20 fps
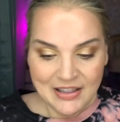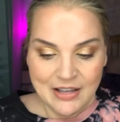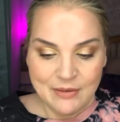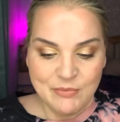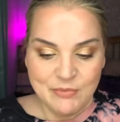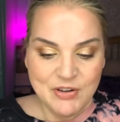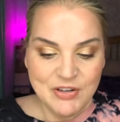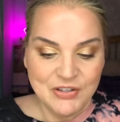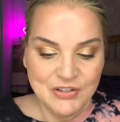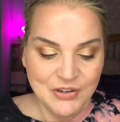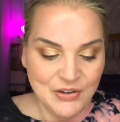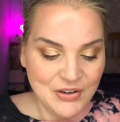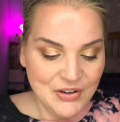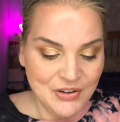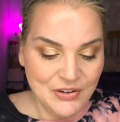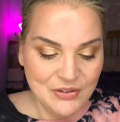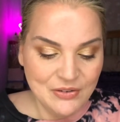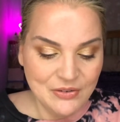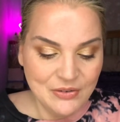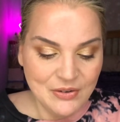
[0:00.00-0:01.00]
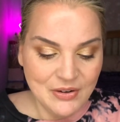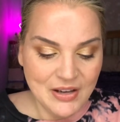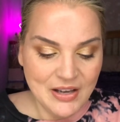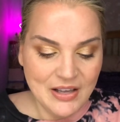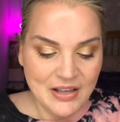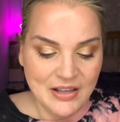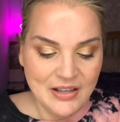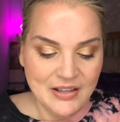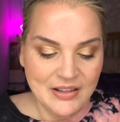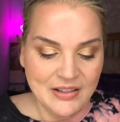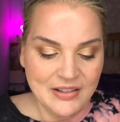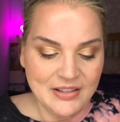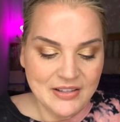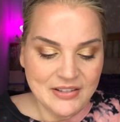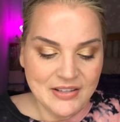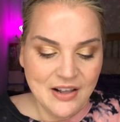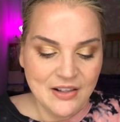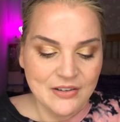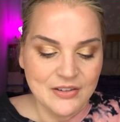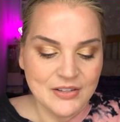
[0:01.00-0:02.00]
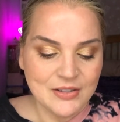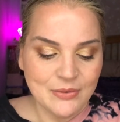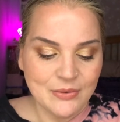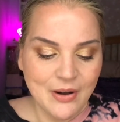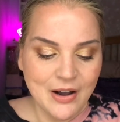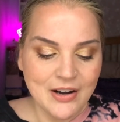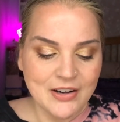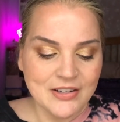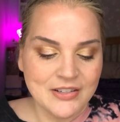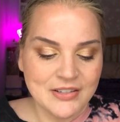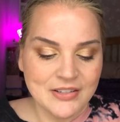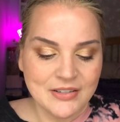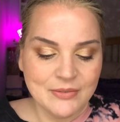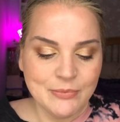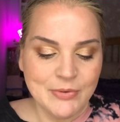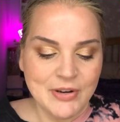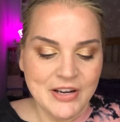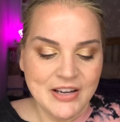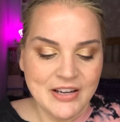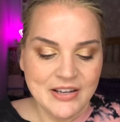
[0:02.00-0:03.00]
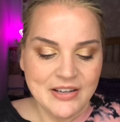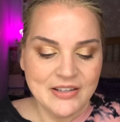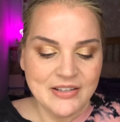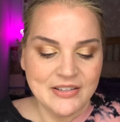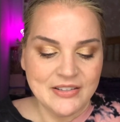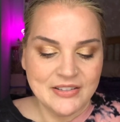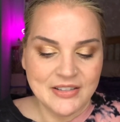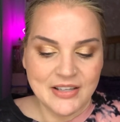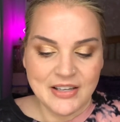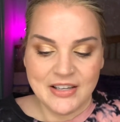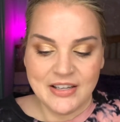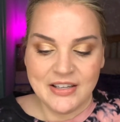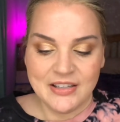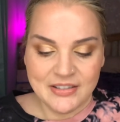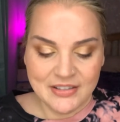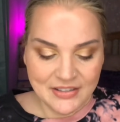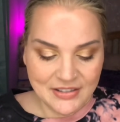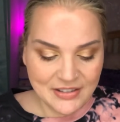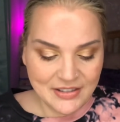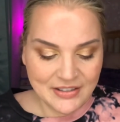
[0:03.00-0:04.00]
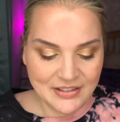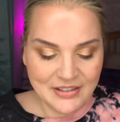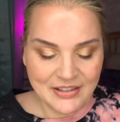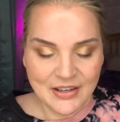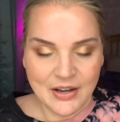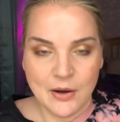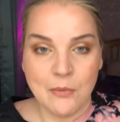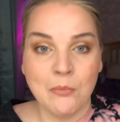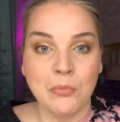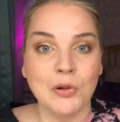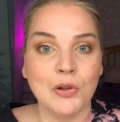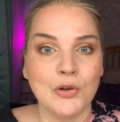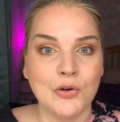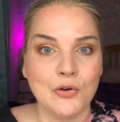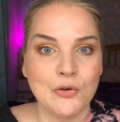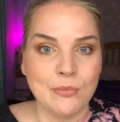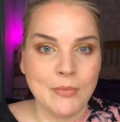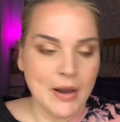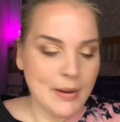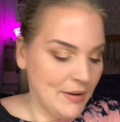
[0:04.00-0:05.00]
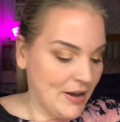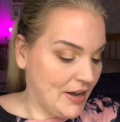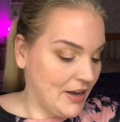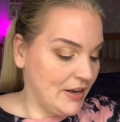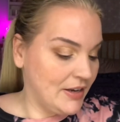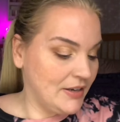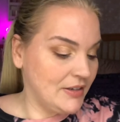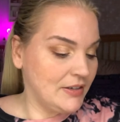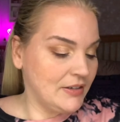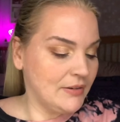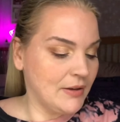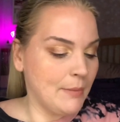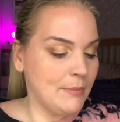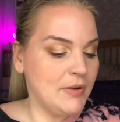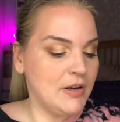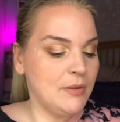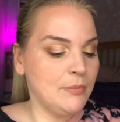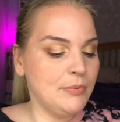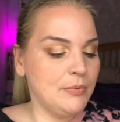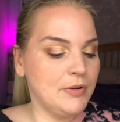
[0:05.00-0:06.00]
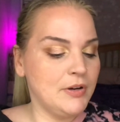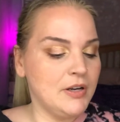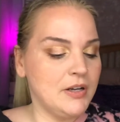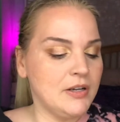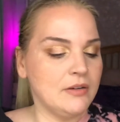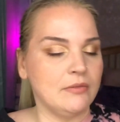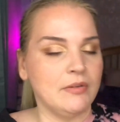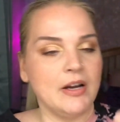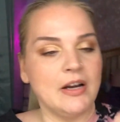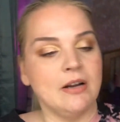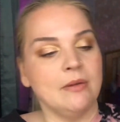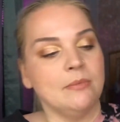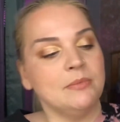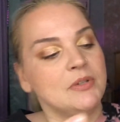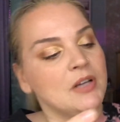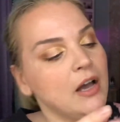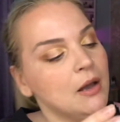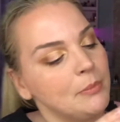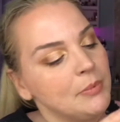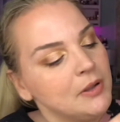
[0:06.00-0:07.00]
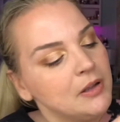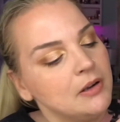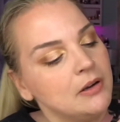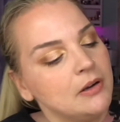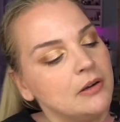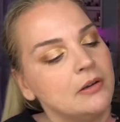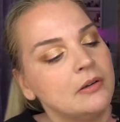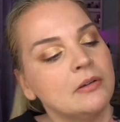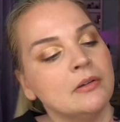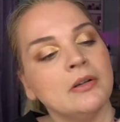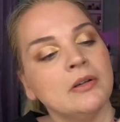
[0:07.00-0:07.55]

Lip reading: let me show you this color swatched because it blew my mind. I'm gonna put it right up top here.